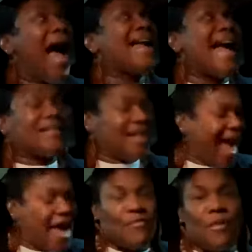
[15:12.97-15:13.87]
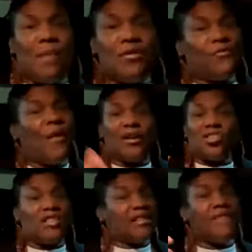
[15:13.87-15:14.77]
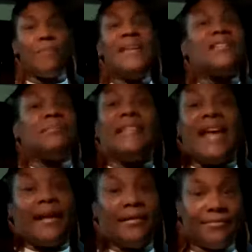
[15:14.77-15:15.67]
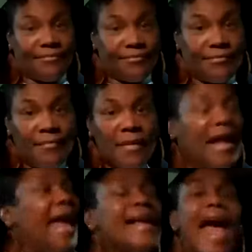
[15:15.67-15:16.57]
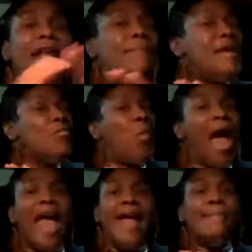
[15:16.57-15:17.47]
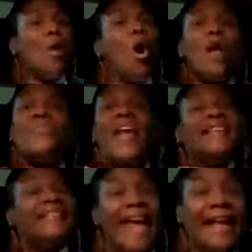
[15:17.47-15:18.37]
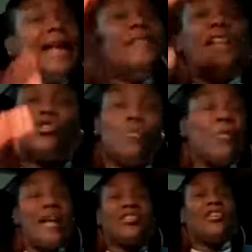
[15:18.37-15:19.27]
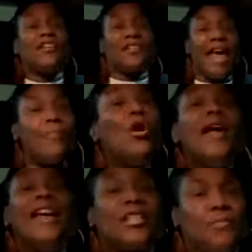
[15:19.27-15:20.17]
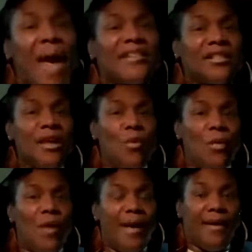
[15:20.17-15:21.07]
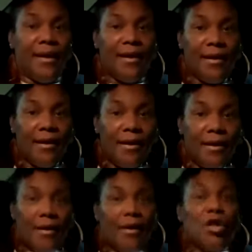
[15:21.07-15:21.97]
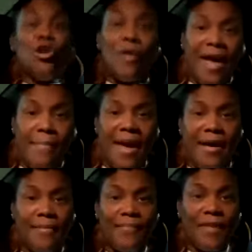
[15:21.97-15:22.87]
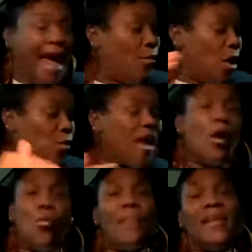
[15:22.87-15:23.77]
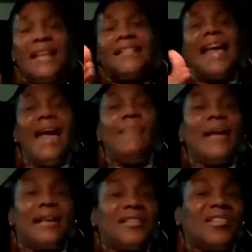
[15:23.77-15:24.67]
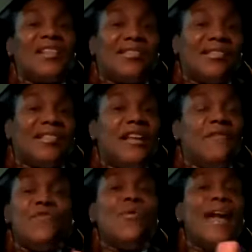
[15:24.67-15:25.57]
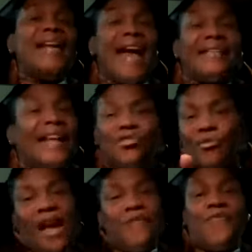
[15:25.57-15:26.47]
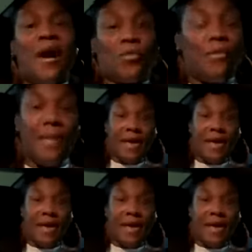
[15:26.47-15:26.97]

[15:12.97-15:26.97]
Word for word: I got tired of a motherfucker just giving me some dick. Mm. It gotta be way more than dick that you bring to the table, especially with women. You hear me? And with real women, it's time and consistency. If you ain't got that, you can't fuck with